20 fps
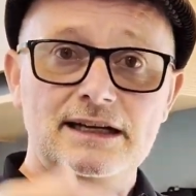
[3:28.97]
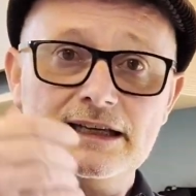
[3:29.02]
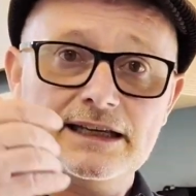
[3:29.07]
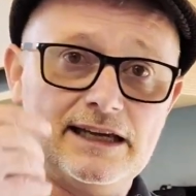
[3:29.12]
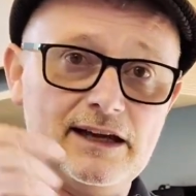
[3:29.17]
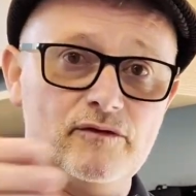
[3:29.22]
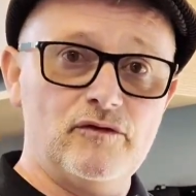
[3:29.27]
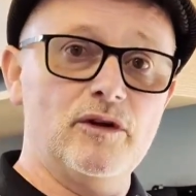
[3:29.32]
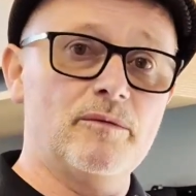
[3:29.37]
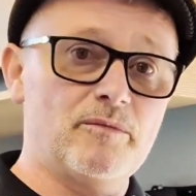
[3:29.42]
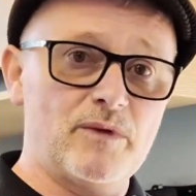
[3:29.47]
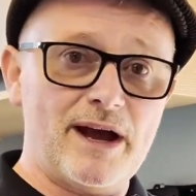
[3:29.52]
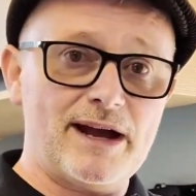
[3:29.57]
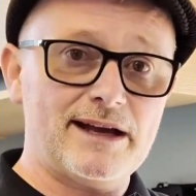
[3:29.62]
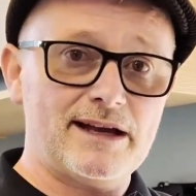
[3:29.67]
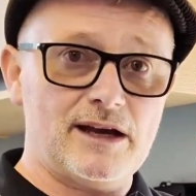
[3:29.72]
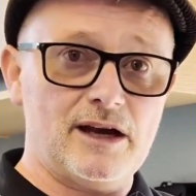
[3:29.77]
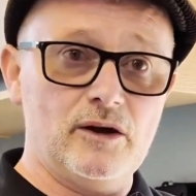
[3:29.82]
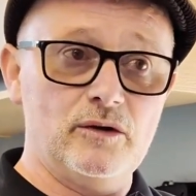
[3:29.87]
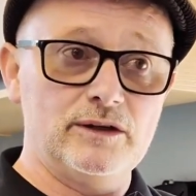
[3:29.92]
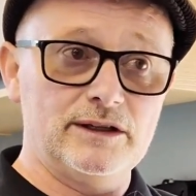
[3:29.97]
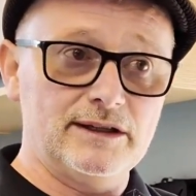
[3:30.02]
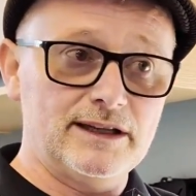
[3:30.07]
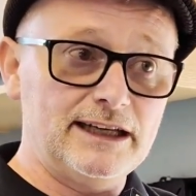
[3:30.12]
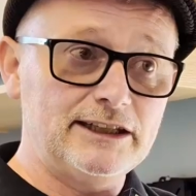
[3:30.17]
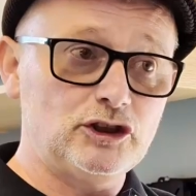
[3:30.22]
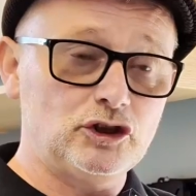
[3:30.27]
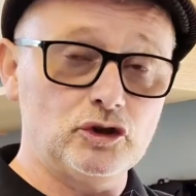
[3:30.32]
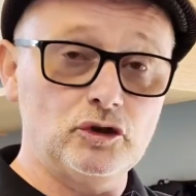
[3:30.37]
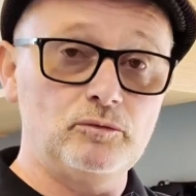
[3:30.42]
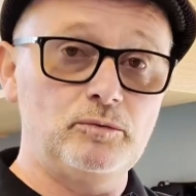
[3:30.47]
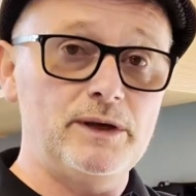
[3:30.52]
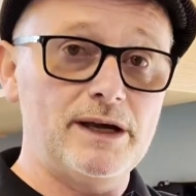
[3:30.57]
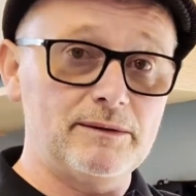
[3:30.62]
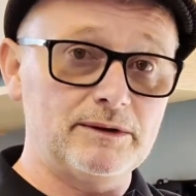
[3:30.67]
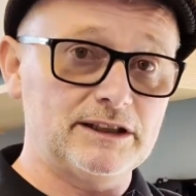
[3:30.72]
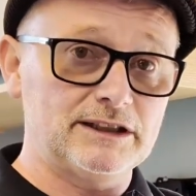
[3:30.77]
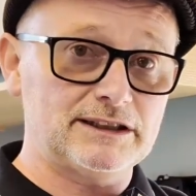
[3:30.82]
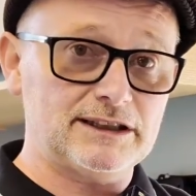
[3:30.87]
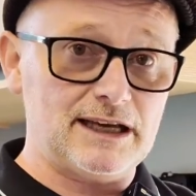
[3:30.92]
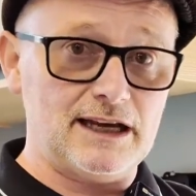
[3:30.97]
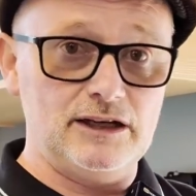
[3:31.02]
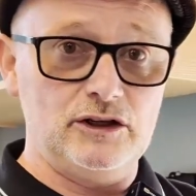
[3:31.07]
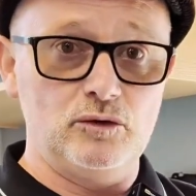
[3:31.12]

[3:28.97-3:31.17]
give them that code and they should be able to tell